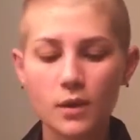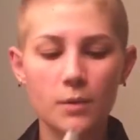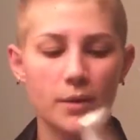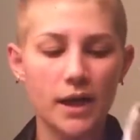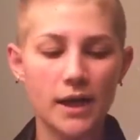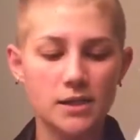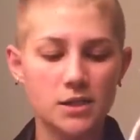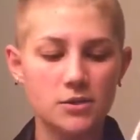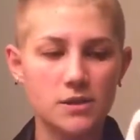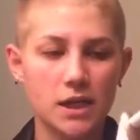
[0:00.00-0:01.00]
But it has
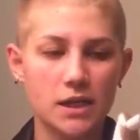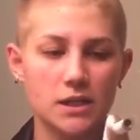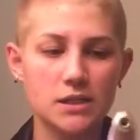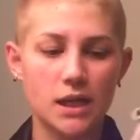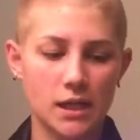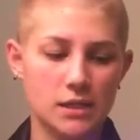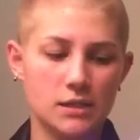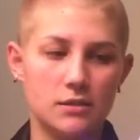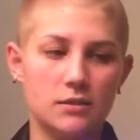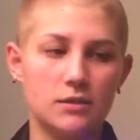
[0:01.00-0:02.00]
two settings. It has
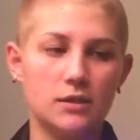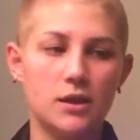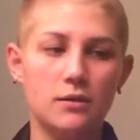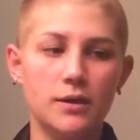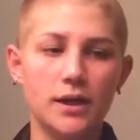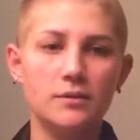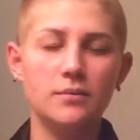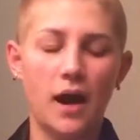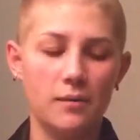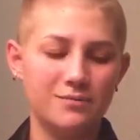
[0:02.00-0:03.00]
low and
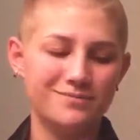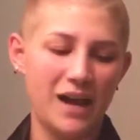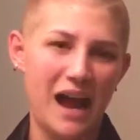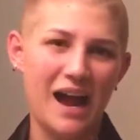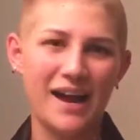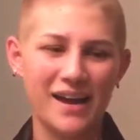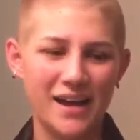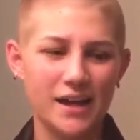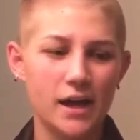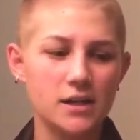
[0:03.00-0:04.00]
high, I
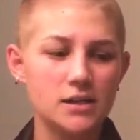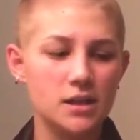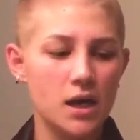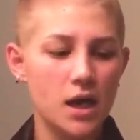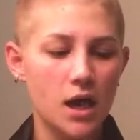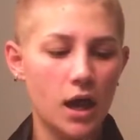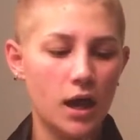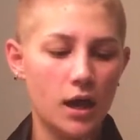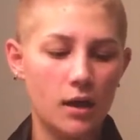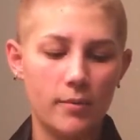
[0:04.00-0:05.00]
guess.
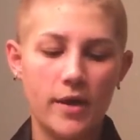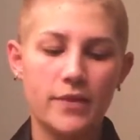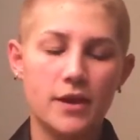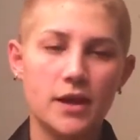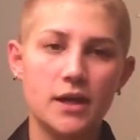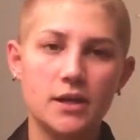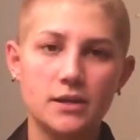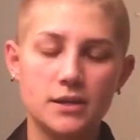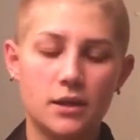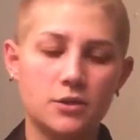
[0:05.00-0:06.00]
And there
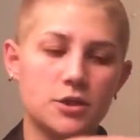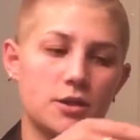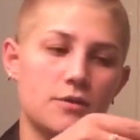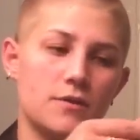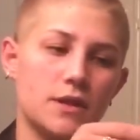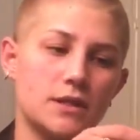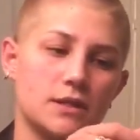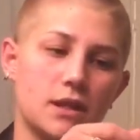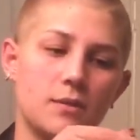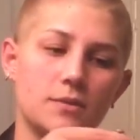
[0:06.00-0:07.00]
is, I'll show you, this
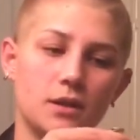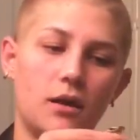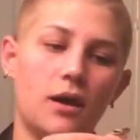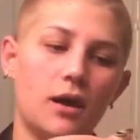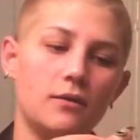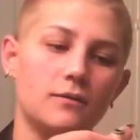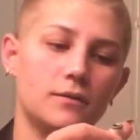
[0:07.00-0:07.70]
comes off.